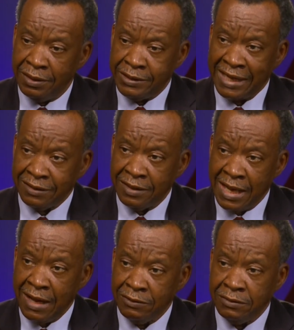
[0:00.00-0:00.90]
shotgun
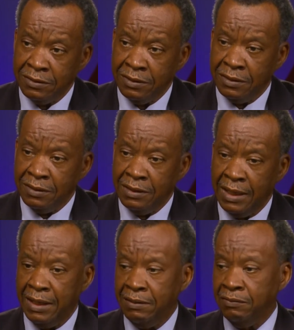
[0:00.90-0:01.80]
house,
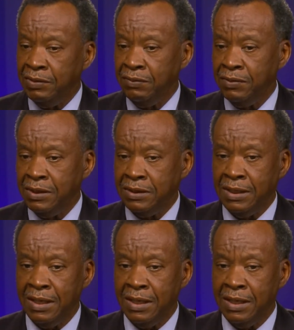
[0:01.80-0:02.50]
and we would